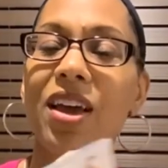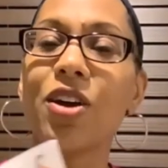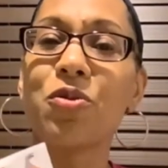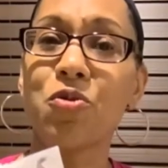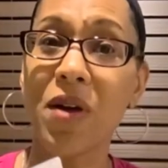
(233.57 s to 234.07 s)

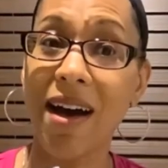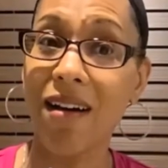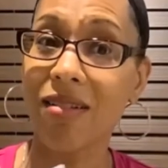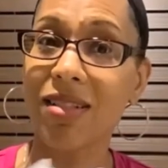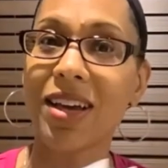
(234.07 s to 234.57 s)

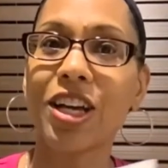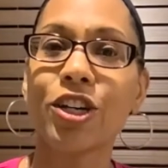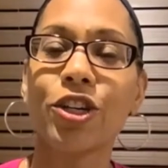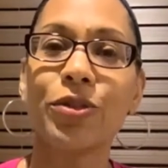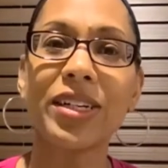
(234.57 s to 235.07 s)
Well,
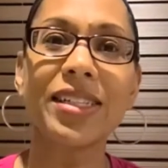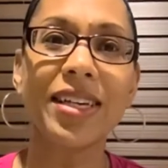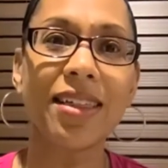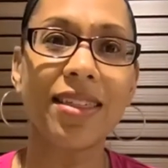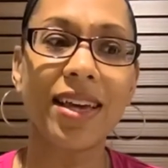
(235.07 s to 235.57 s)
you can
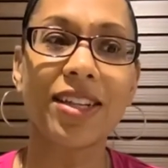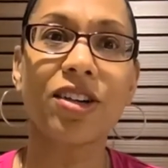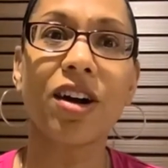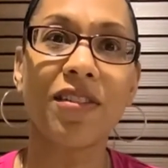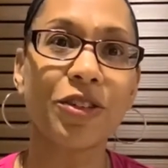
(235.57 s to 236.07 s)
see things are
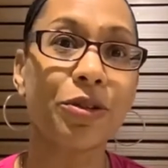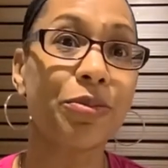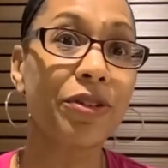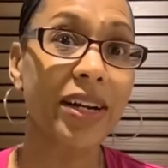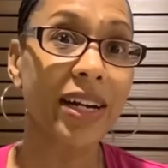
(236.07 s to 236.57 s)
off to a
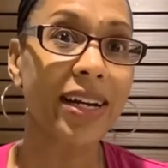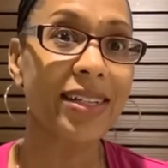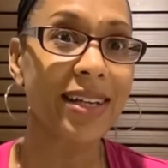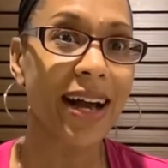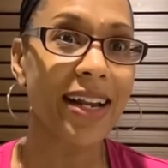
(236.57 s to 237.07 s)
pretty
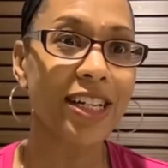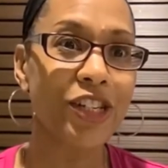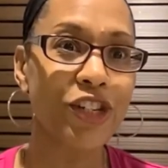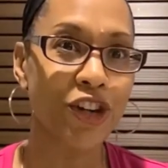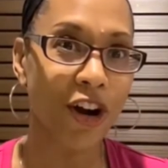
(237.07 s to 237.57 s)
exciting
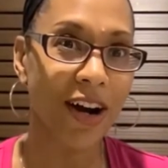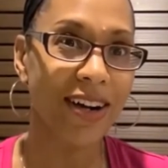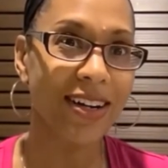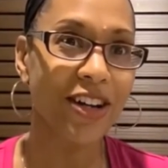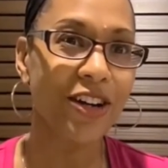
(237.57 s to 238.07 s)

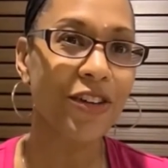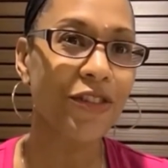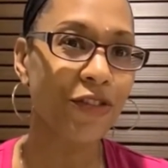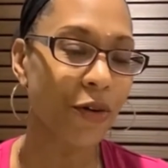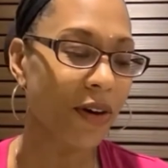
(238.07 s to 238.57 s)
start
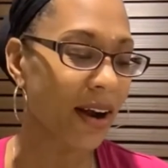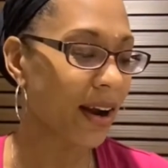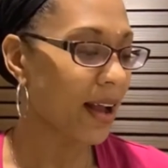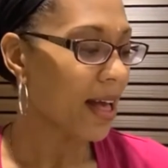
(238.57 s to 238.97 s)
for